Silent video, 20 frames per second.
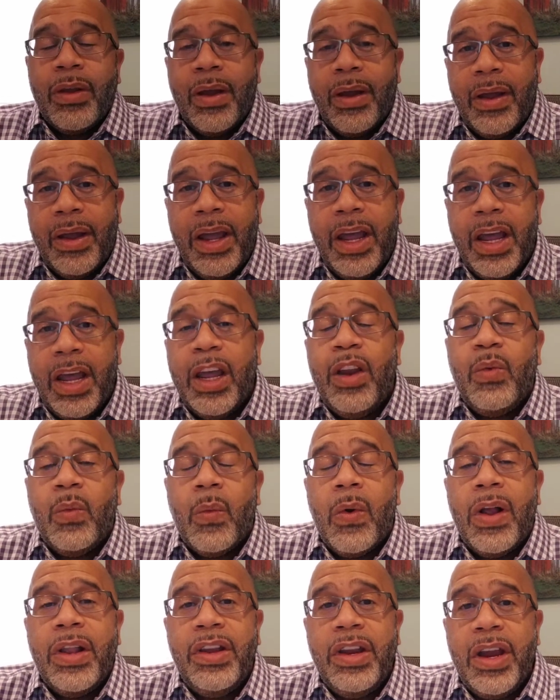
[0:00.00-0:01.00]
in
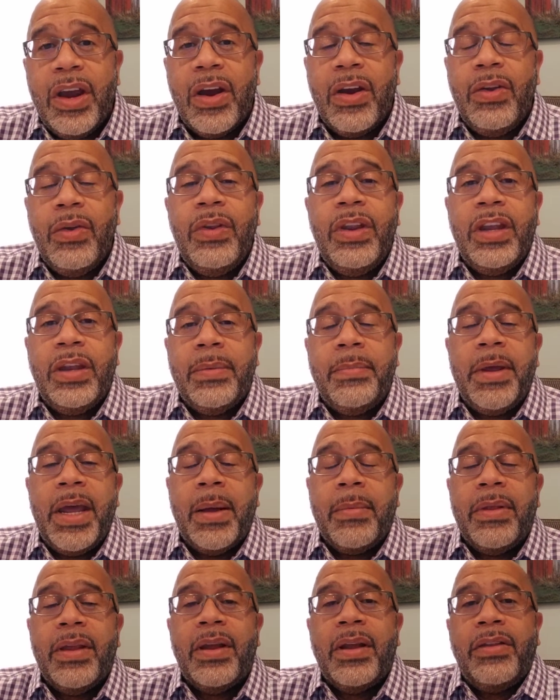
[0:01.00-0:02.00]
1 year, you need to be
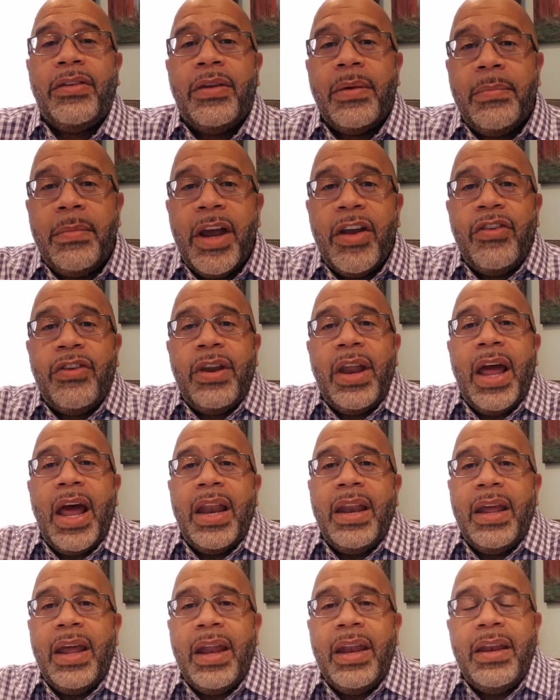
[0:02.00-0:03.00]
able to measure
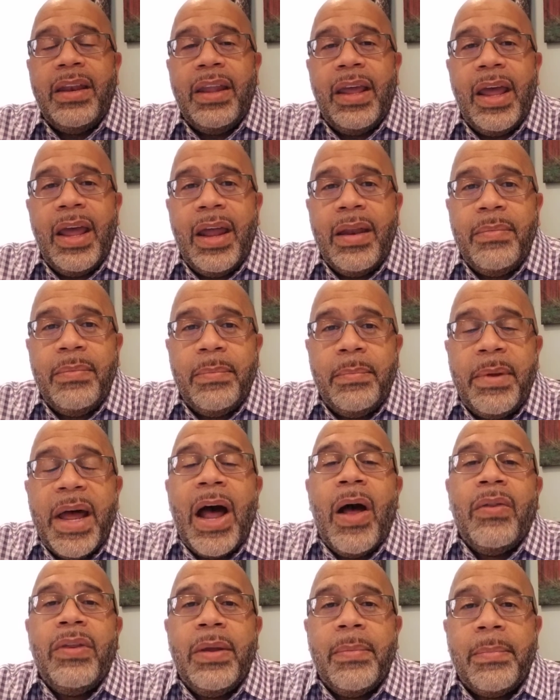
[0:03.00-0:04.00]
that and
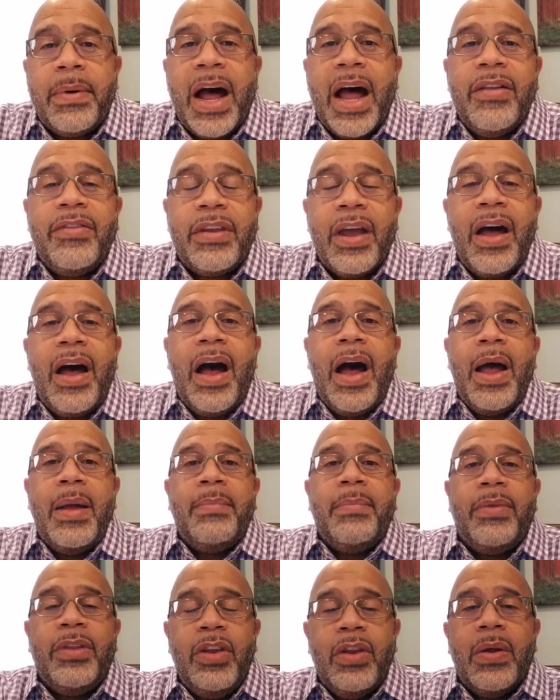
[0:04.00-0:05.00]
bound it by
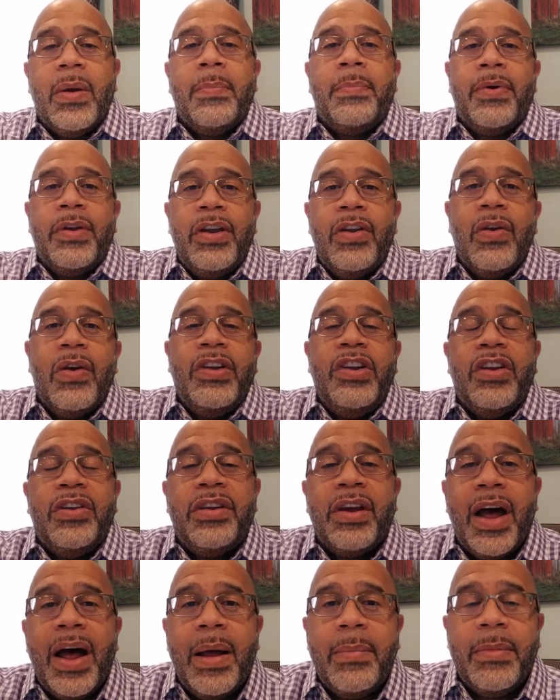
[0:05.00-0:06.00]
time, put it on your
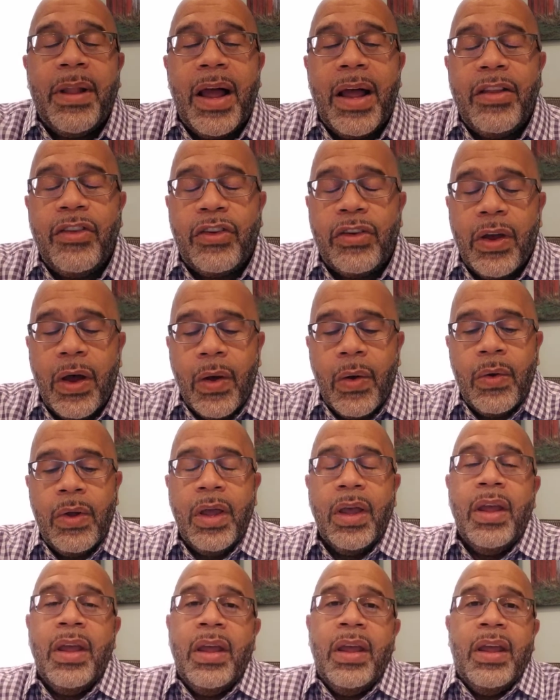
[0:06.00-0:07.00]
timeline. So
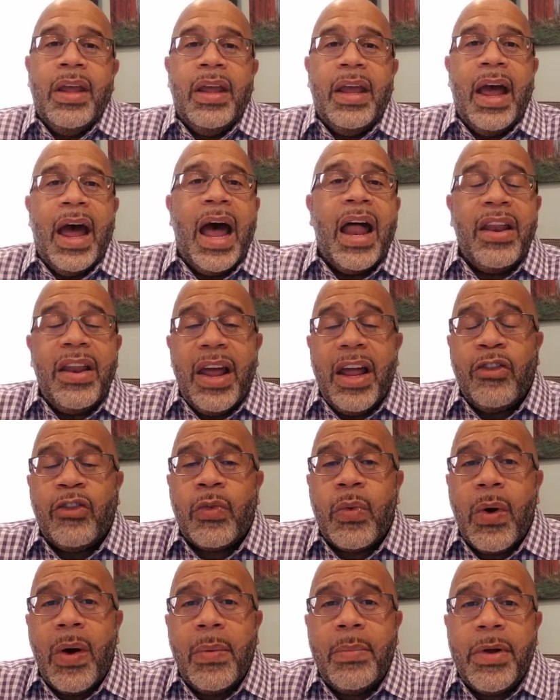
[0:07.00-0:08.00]
out of that
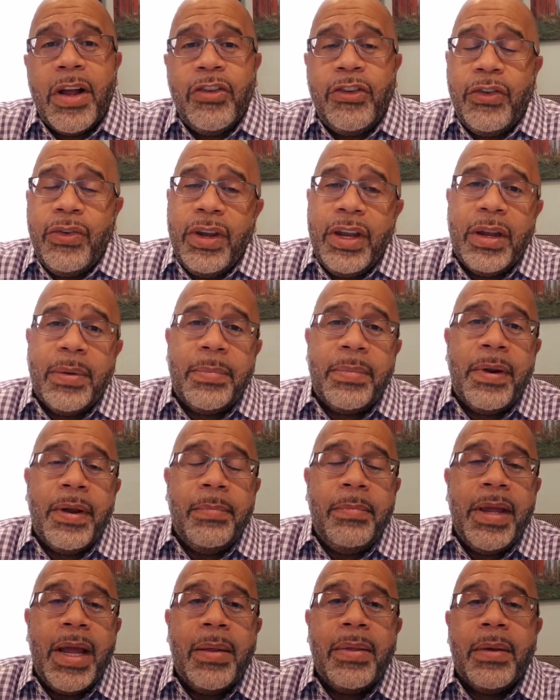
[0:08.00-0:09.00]
12 months, you need to
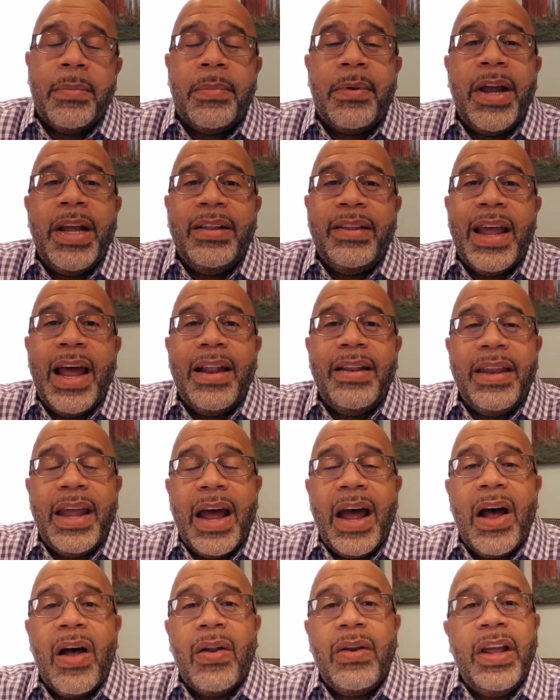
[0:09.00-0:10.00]
be able to break that
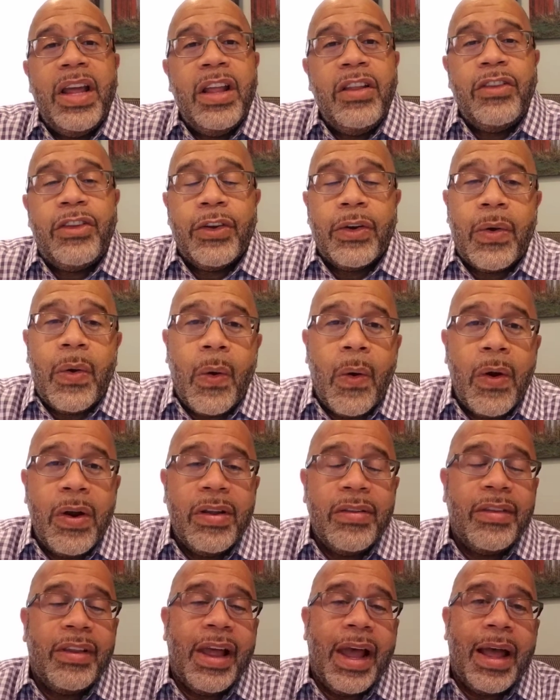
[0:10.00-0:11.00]
down into
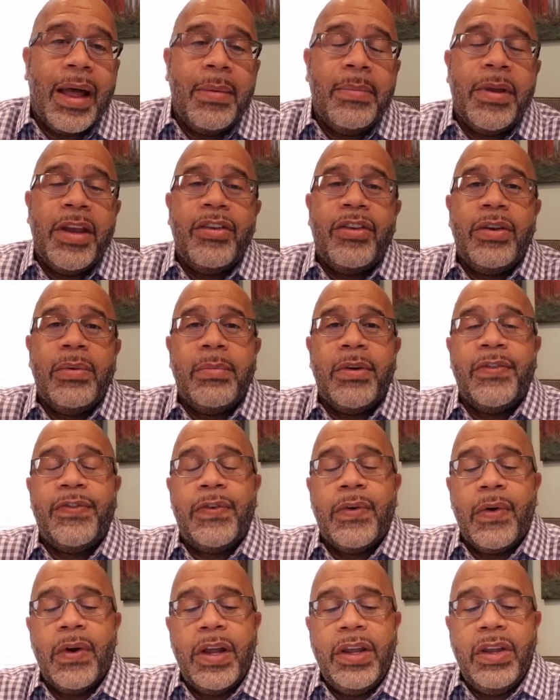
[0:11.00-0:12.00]
quarters. Like I mentioned
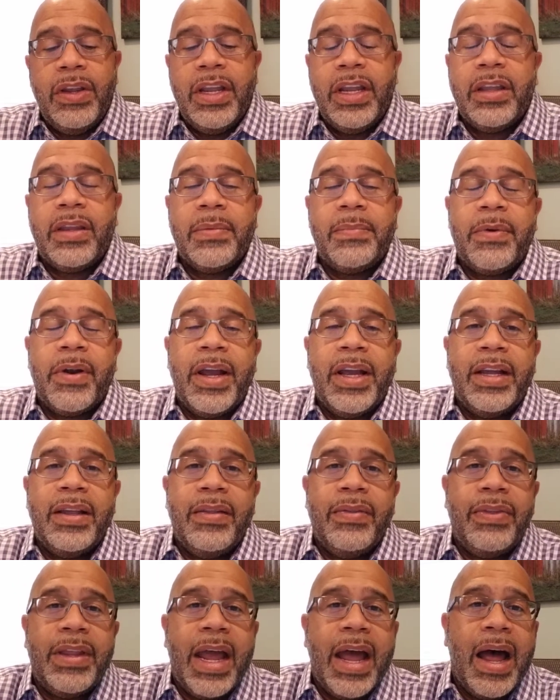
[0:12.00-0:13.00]
before, you need to break
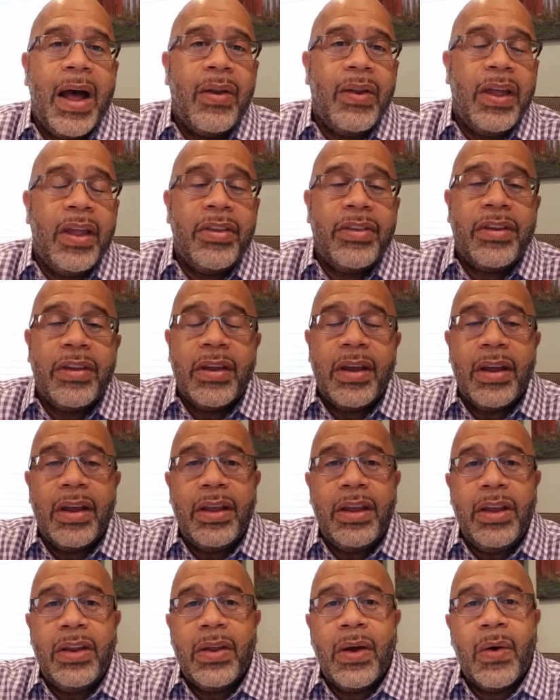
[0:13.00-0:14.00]
it down
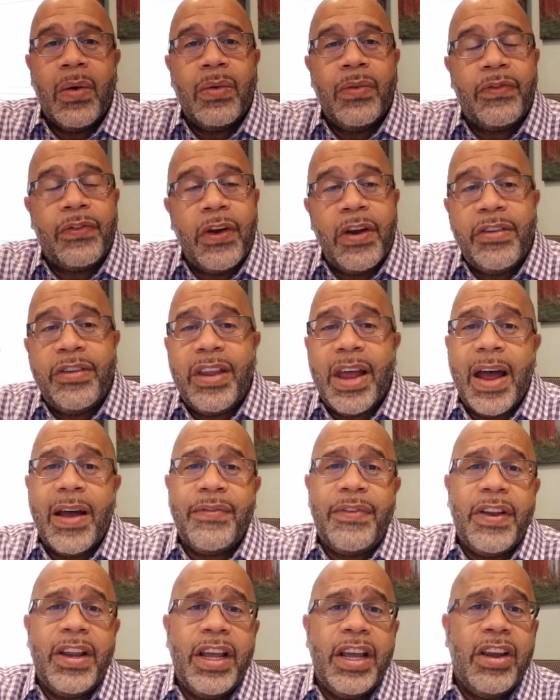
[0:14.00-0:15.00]
into, first half
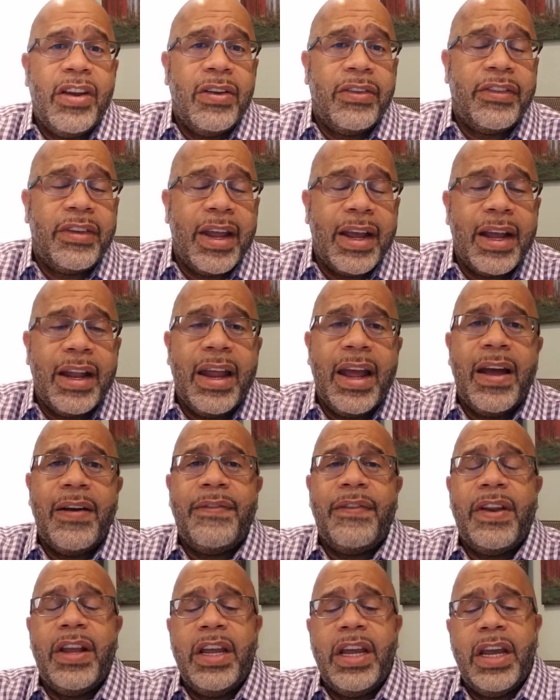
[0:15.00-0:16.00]
of the year, second half
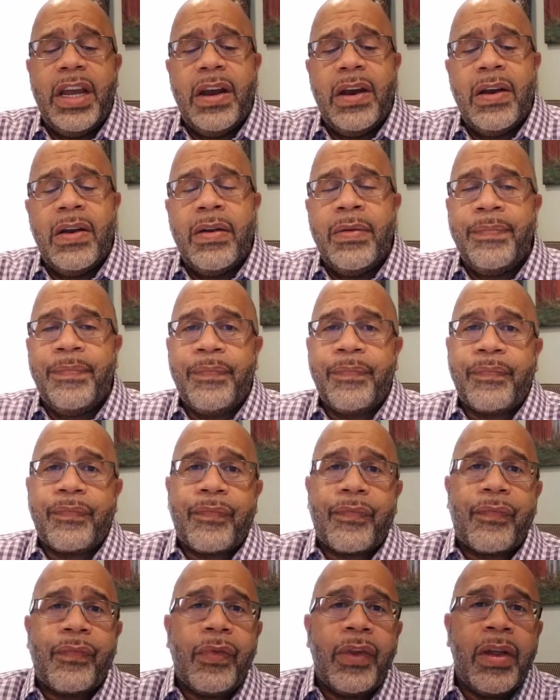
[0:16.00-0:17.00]
of the year,
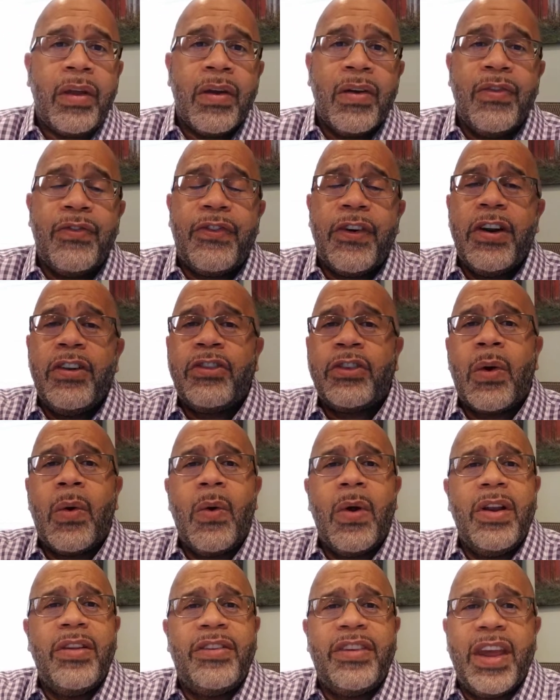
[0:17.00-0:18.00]
first
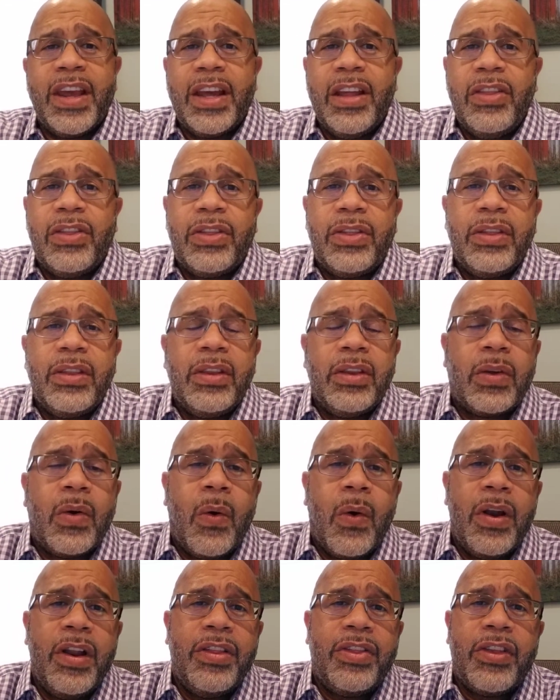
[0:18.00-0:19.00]
quarter, second
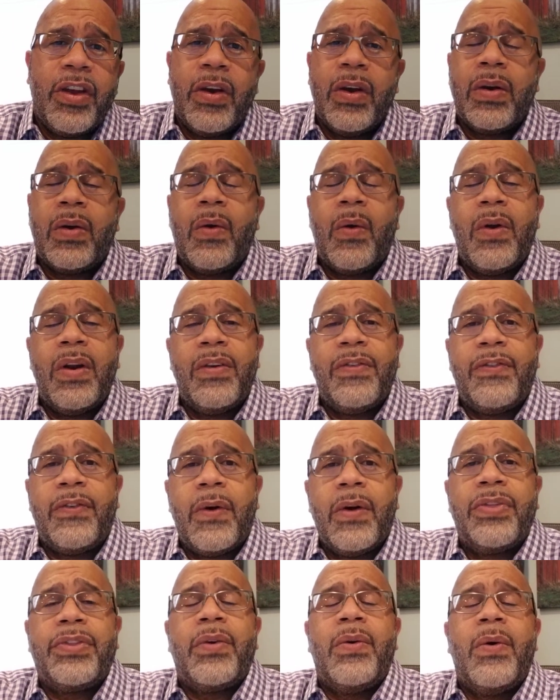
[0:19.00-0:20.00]
quarter, third quarter,
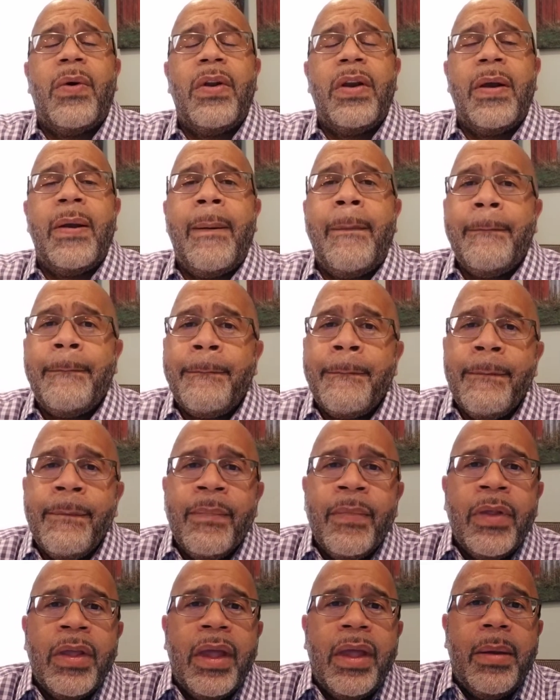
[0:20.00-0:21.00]
fourth quarter.
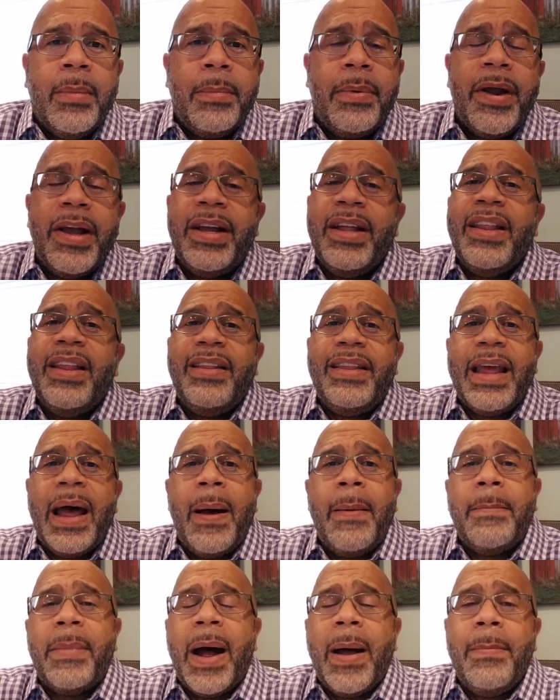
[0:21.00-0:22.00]
Breaking it
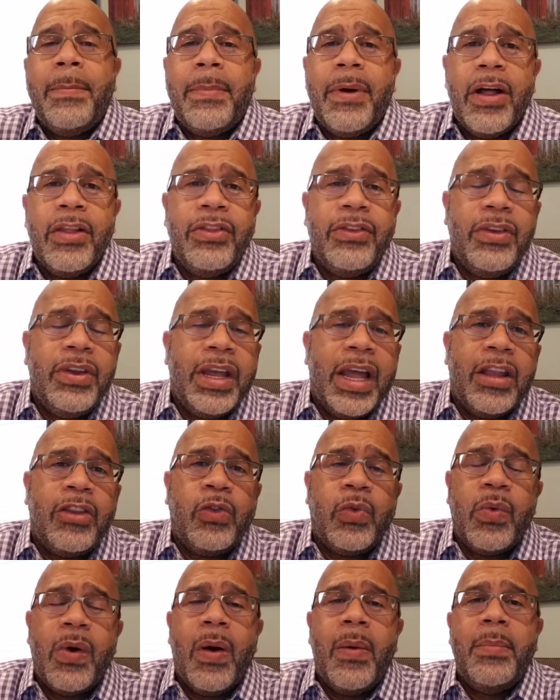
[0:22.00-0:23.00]
down by month, you got
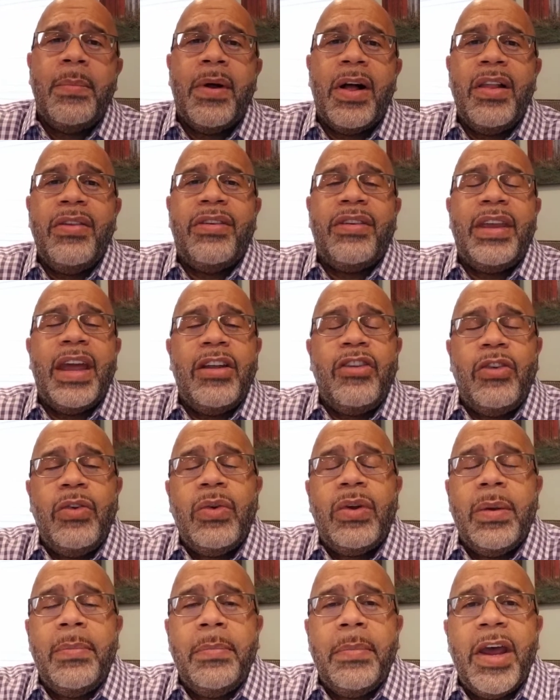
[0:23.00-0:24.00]
12 months that you
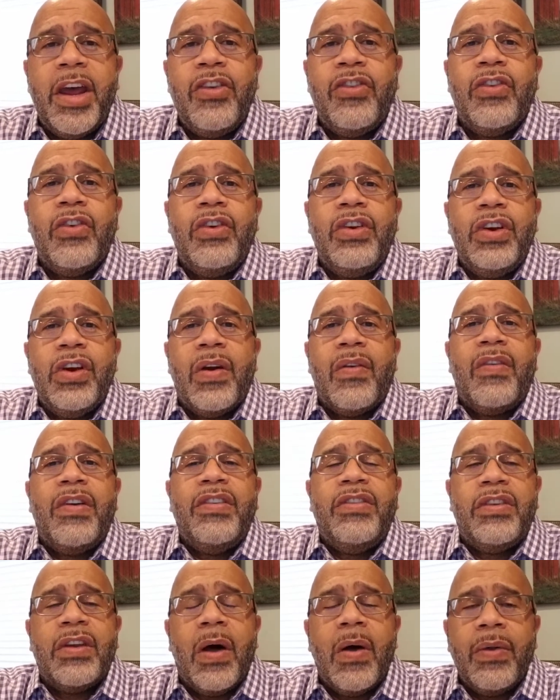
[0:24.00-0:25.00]
can measure your
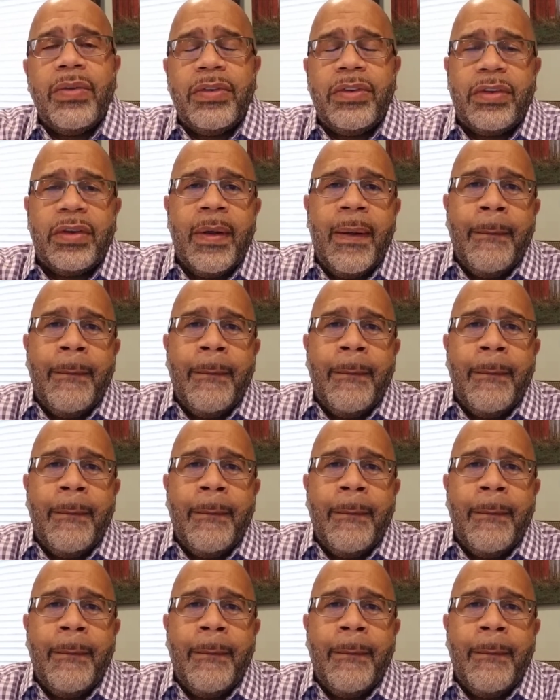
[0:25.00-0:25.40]
results.